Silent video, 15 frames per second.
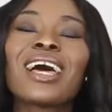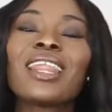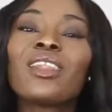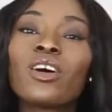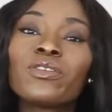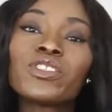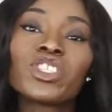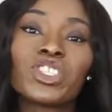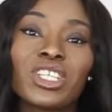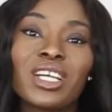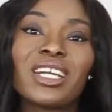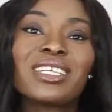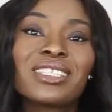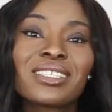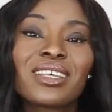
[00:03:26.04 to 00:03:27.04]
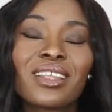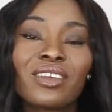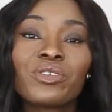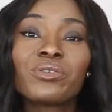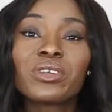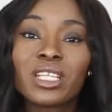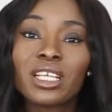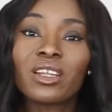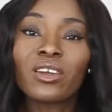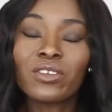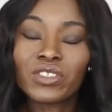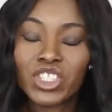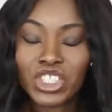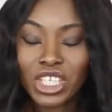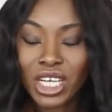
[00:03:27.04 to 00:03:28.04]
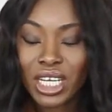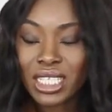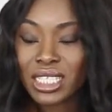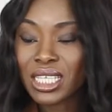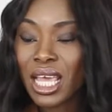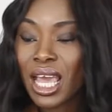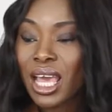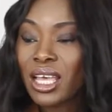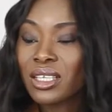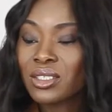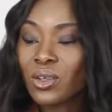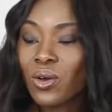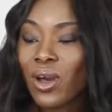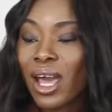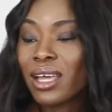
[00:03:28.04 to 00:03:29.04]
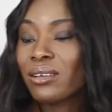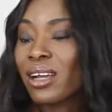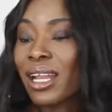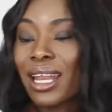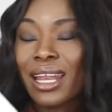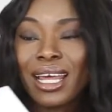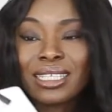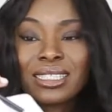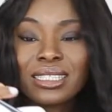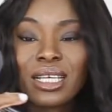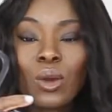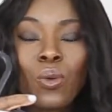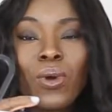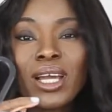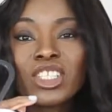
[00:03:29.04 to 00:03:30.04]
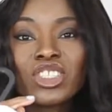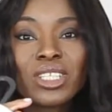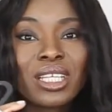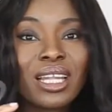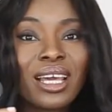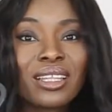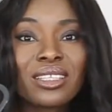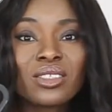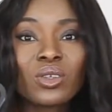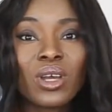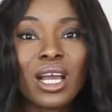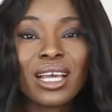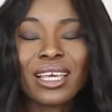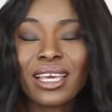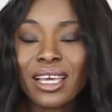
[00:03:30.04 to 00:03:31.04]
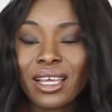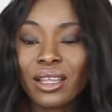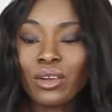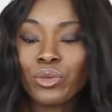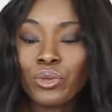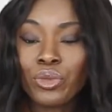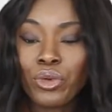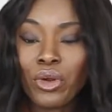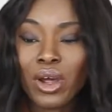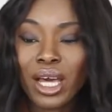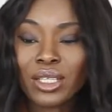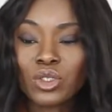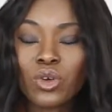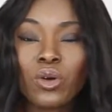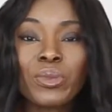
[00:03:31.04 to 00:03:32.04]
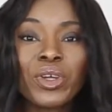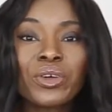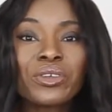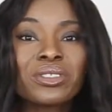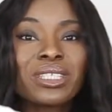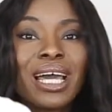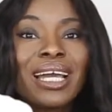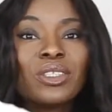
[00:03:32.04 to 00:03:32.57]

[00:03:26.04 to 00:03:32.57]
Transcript: love shirts. Really love shirts. So a classic white shirt like this, you can't get wrong at all, because I